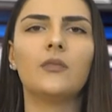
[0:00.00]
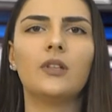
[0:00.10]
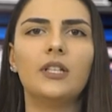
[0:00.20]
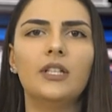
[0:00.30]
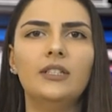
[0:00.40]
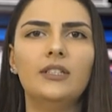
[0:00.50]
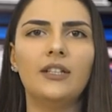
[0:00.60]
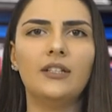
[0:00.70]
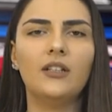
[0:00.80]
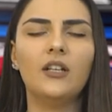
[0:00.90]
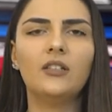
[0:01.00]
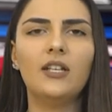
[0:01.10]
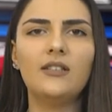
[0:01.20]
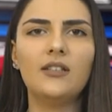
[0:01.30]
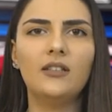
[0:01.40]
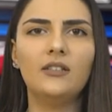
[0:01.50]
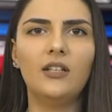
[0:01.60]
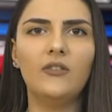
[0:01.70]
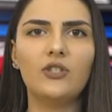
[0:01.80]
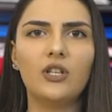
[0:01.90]
Good day. The state
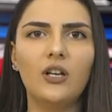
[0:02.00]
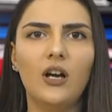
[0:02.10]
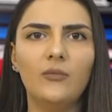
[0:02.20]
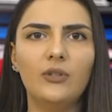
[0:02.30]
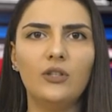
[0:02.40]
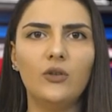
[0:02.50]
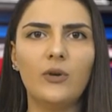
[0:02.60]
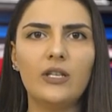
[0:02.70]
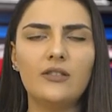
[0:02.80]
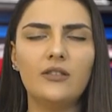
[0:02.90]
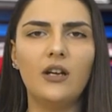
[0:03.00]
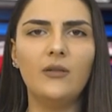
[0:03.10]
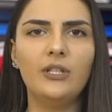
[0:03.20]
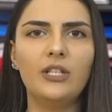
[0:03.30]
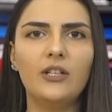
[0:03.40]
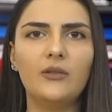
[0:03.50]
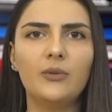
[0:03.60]
television company of Western Armenia